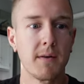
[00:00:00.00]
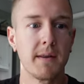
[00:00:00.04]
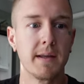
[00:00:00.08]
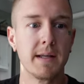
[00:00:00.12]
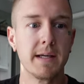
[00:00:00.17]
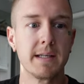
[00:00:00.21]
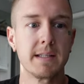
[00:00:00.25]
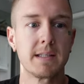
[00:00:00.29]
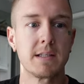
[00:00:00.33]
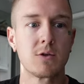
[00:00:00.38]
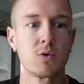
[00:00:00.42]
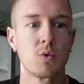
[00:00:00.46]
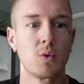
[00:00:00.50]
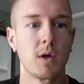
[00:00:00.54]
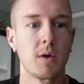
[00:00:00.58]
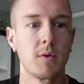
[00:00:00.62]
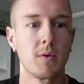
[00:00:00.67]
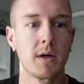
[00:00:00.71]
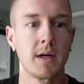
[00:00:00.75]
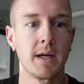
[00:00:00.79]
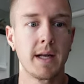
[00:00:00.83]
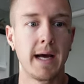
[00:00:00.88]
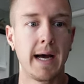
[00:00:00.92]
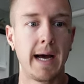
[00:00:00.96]
This is where
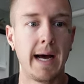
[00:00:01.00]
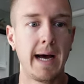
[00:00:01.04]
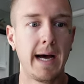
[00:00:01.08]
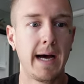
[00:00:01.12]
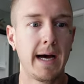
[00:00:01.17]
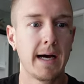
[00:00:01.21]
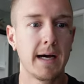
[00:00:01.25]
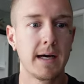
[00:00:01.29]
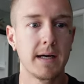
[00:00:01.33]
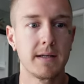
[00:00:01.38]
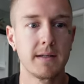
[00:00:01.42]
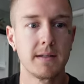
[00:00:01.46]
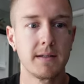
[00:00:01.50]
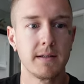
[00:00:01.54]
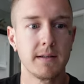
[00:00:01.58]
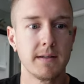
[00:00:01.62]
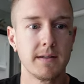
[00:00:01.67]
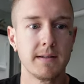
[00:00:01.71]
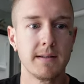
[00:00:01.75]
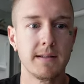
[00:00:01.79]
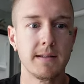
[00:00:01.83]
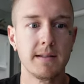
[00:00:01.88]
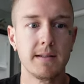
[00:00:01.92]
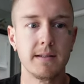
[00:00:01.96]
we're gonna add
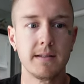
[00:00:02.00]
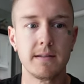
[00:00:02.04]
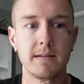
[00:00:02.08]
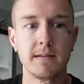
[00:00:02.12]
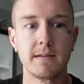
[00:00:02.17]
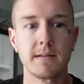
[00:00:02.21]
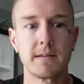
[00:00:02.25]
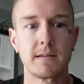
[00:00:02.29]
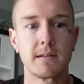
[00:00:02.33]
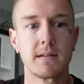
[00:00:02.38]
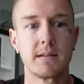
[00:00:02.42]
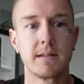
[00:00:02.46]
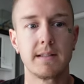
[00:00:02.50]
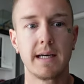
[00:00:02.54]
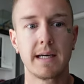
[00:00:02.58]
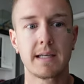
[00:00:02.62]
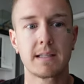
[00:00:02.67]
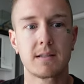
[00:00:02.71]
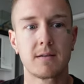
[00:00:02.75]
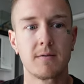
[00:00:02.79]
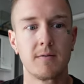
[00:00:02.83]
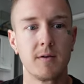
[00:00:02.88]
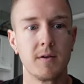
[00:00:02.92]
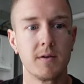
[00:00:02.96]
these
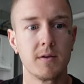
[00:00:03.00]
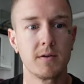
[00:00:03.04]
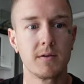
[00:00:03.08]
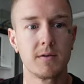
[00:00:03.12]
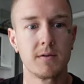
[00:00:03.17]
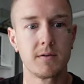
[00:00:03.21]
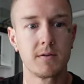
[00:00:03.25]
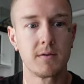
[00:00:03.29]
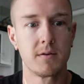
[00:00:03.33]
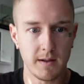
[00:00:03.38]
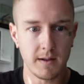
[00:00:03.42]
text fields.